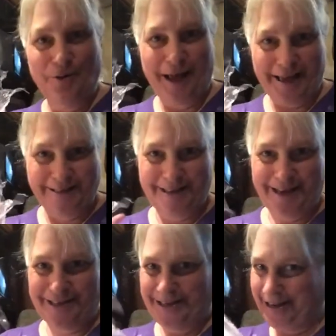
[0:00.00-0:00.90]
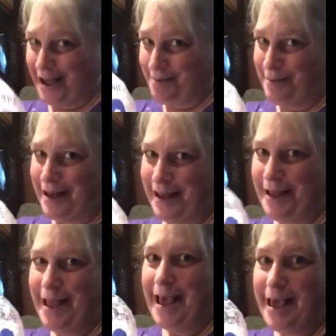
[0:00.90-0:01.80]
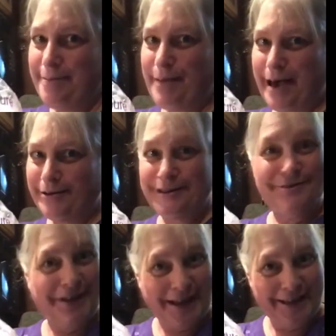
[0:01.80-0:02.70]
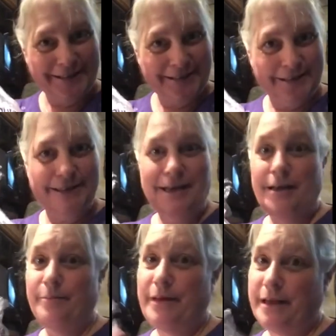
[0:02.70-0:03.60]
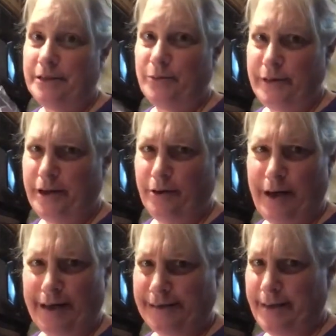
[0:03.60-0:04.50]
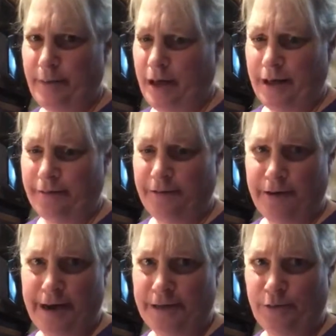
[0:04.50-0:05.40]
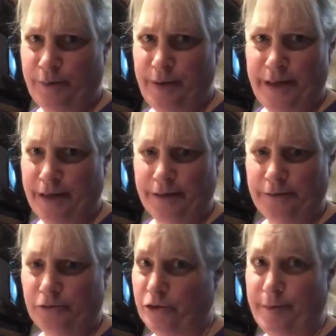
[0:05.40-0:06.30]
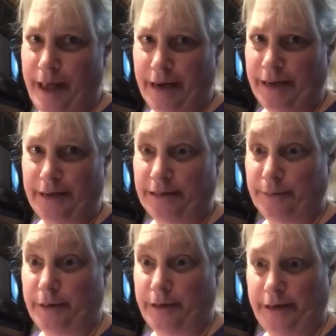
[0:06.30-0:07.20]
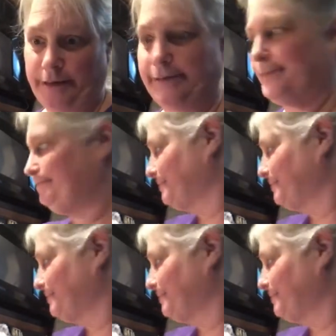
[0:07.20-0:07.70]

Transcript: gas station and got my 8 pounds of ice, because we know asking Maha for ice would be a traumatic experience.